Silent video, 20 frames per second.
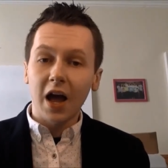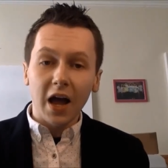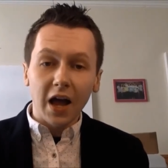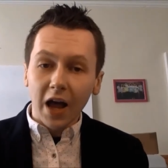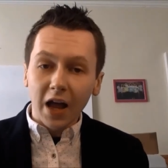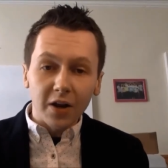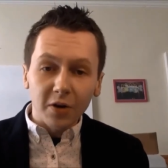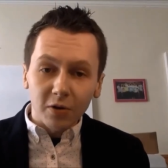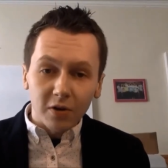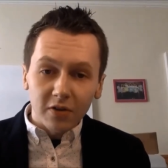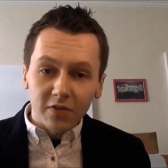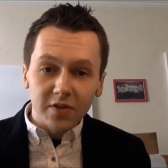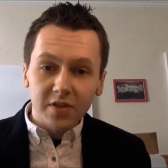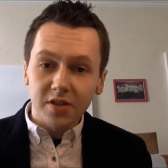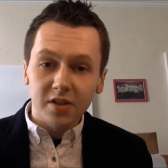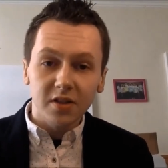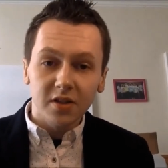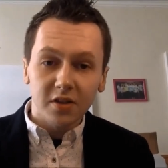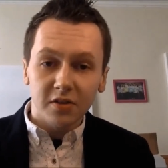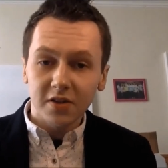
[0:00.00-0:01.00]
and all of a
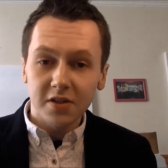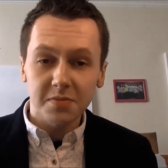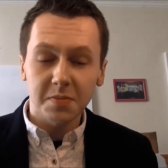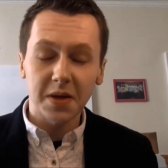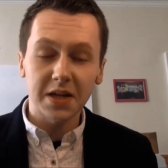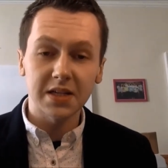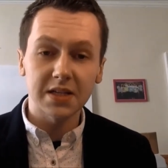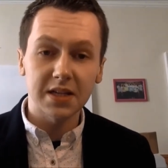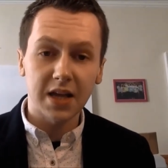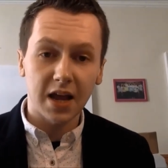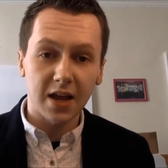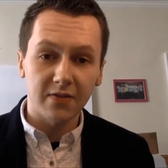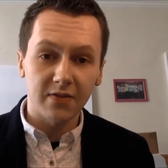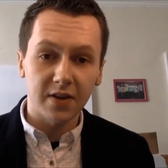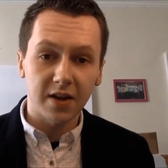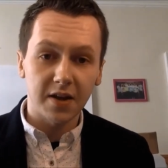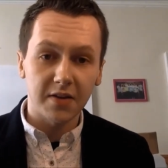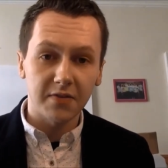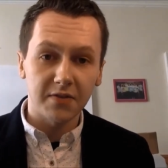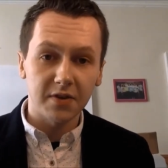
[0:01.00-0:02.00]
sudden you're expected to
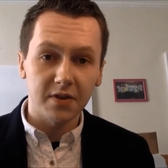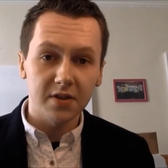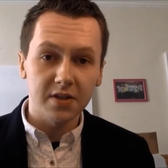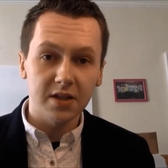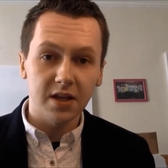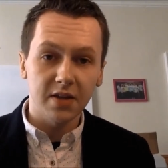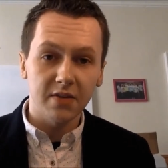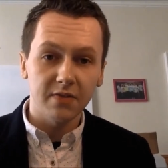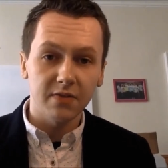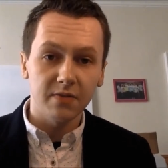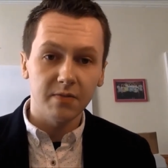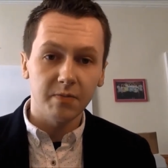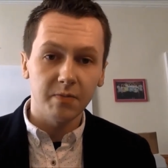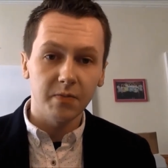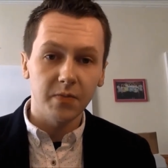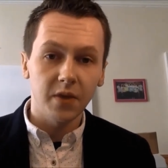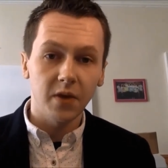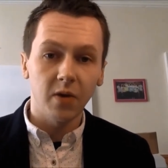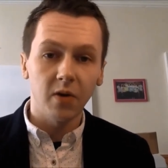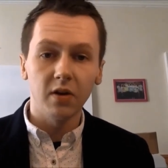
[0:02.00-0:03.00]
advocate for yourself.
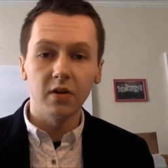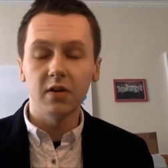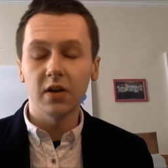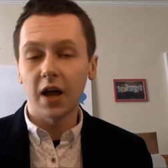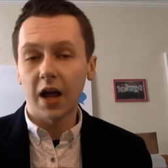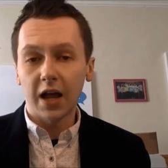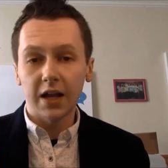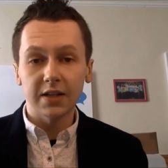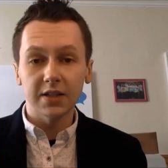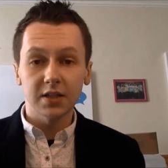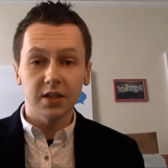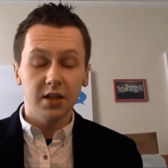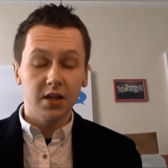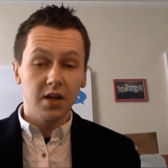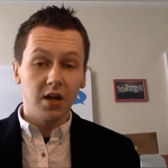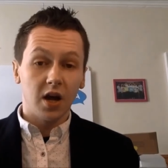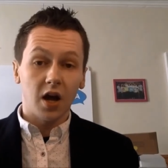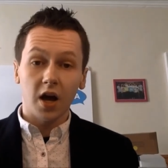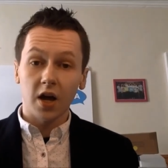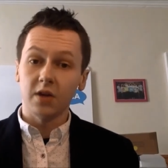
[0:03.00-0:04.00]
All of, and
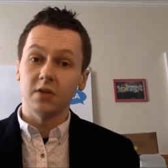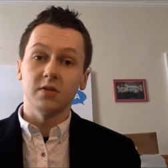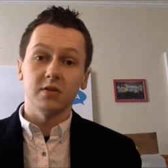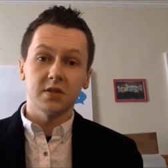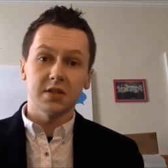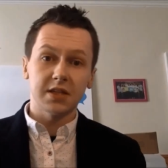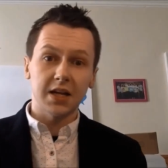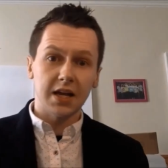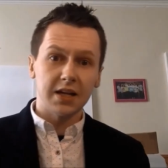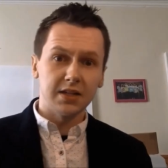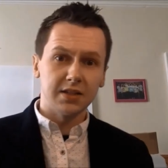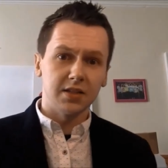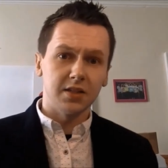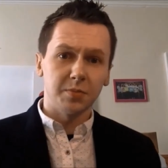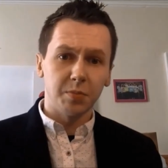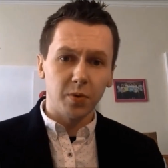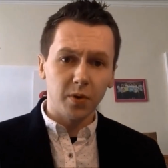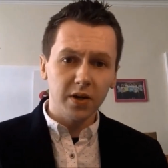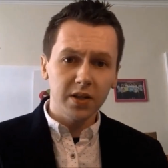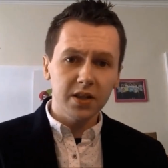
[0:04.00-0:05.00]
I understand and
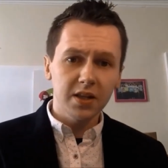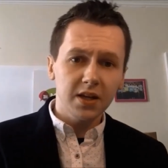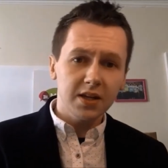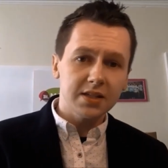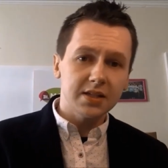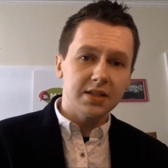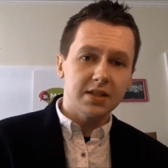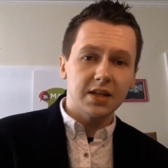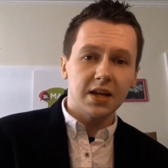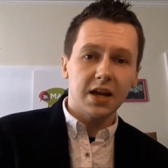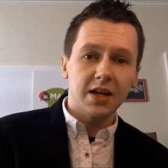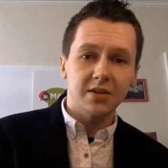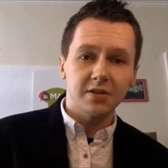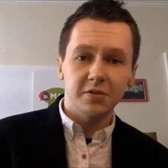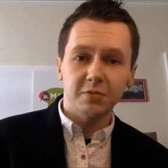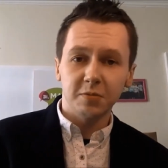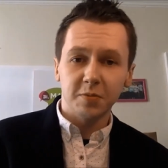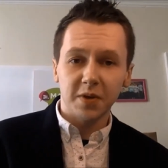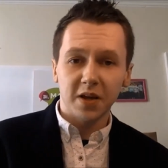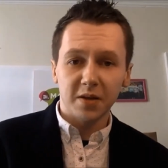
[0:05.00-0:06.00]
support the idea that adults
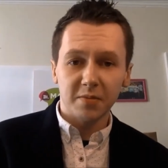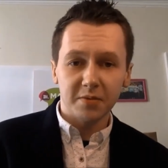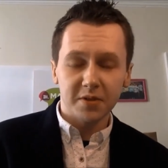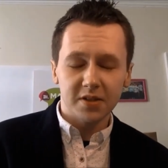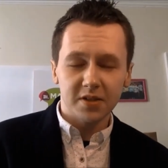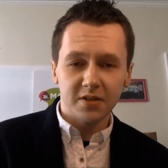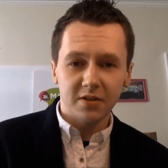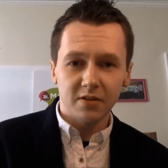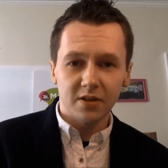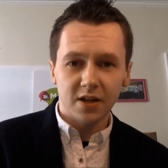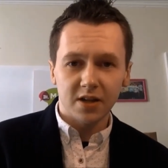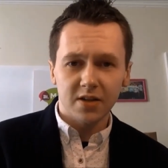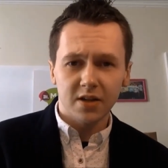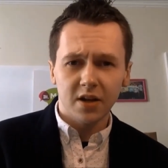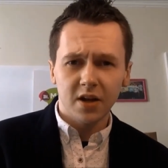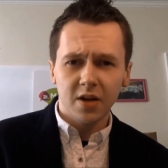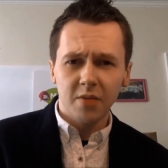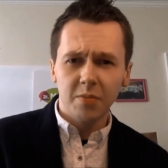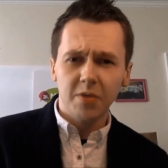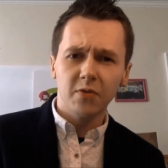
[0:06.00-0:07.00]
would be able to do that.
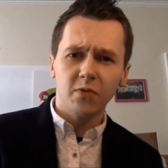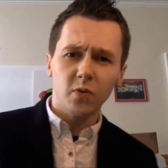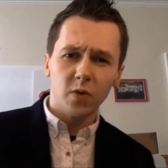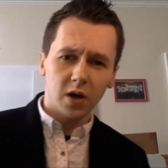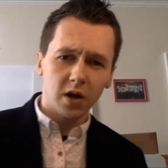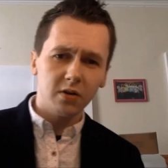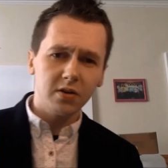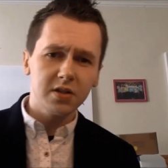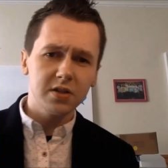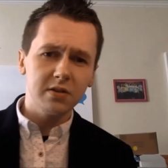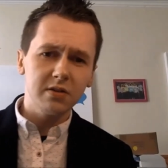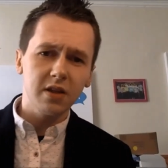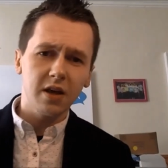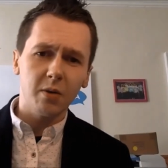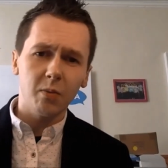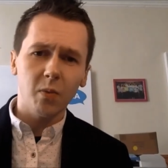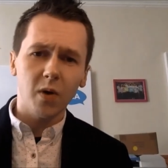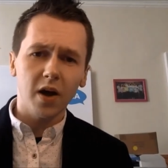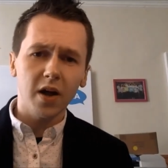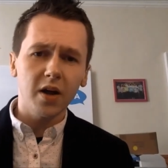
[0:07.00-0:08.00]
But if we're going to do
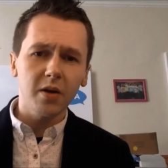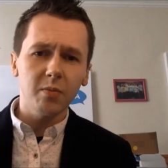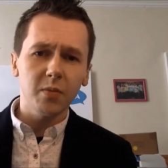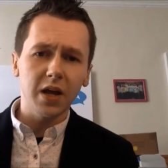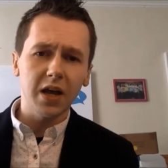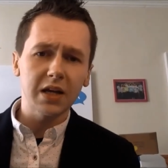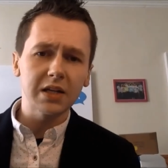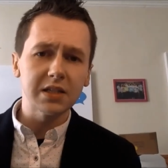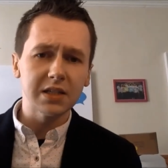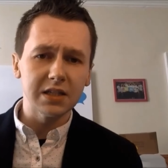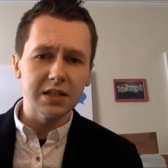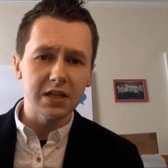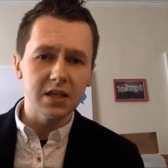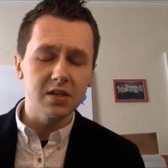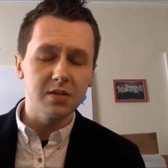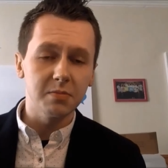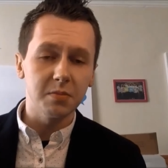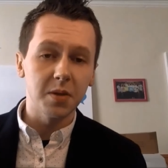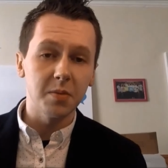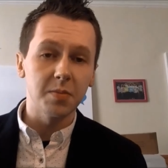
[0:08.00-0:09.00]
that, why aren't we actually
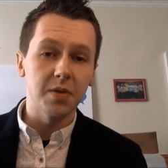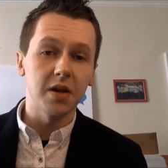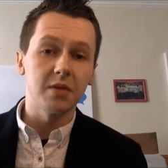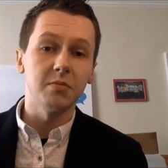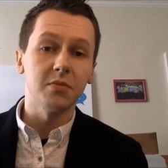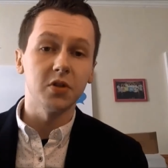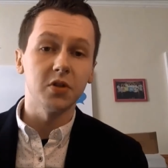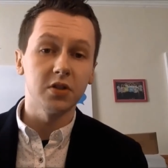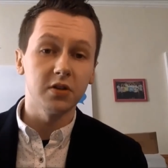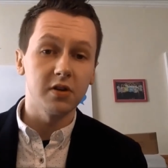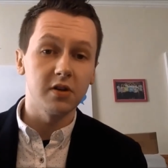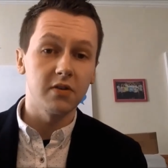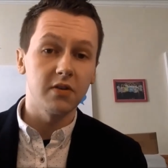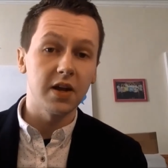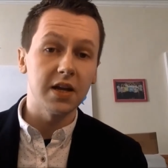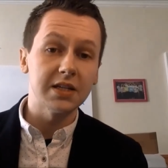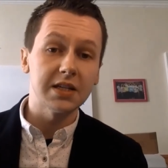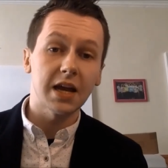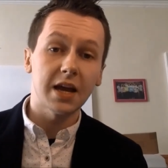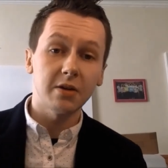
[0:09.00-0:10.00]
teaching people at a much younger
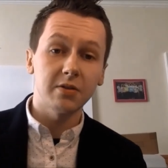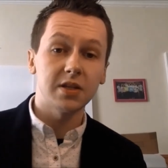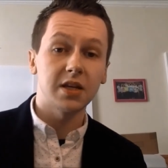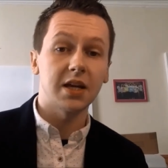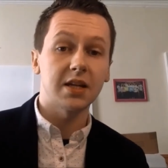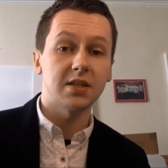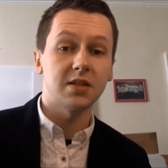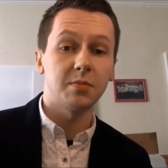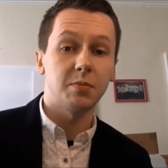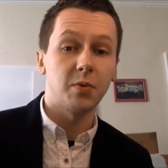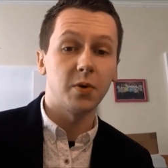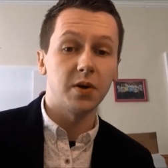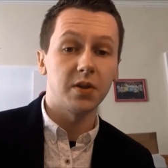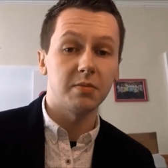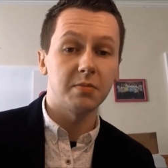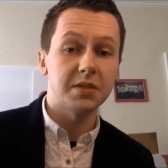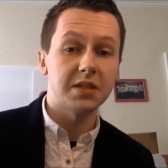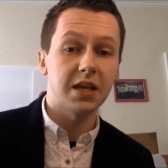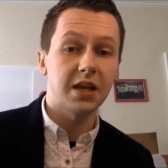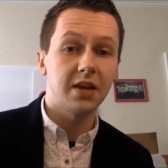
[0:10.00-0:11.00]
age how to get support
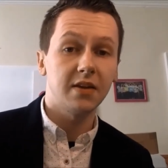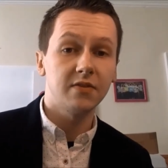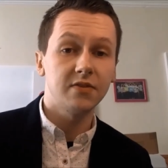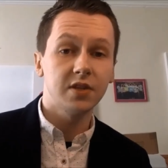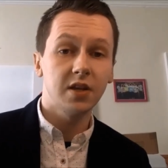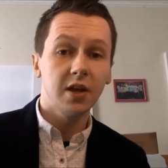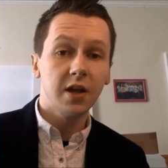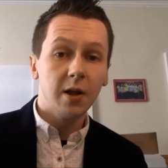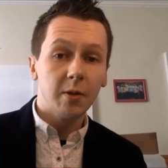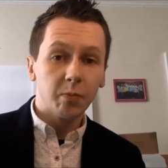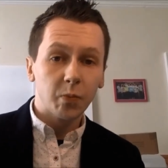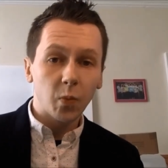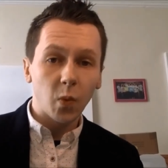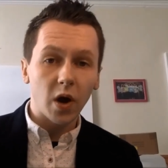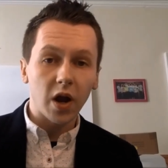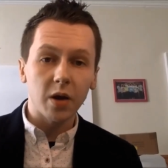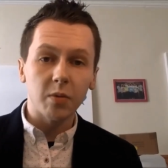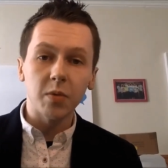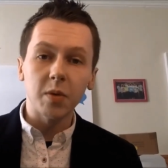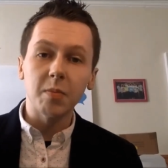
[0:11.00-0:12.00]
themselves?
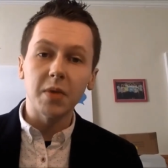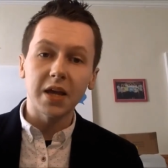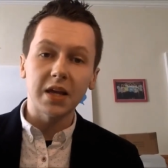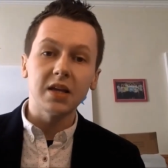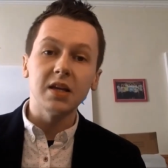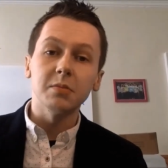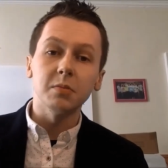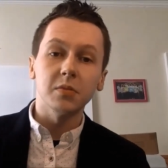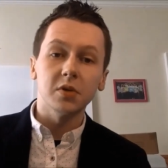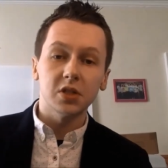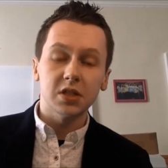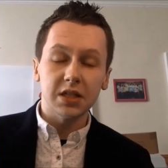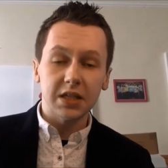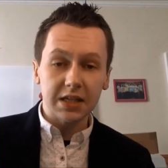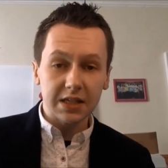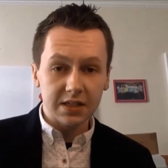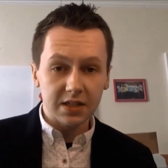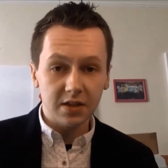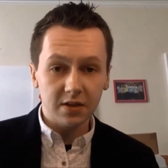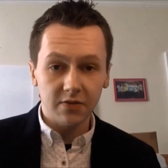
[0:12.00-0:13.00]
Why aren't we making it much
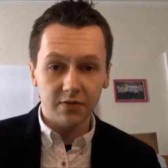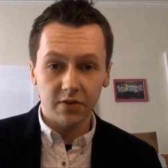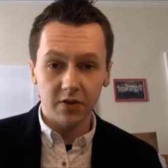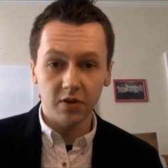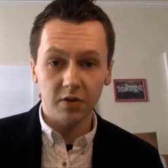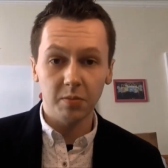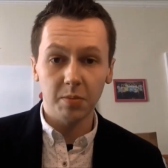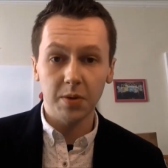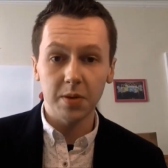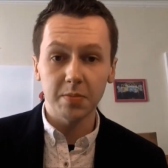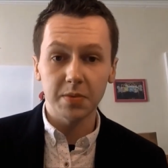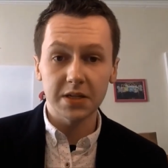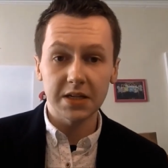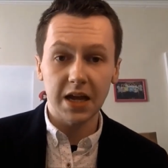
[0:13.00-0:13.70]
easier for young people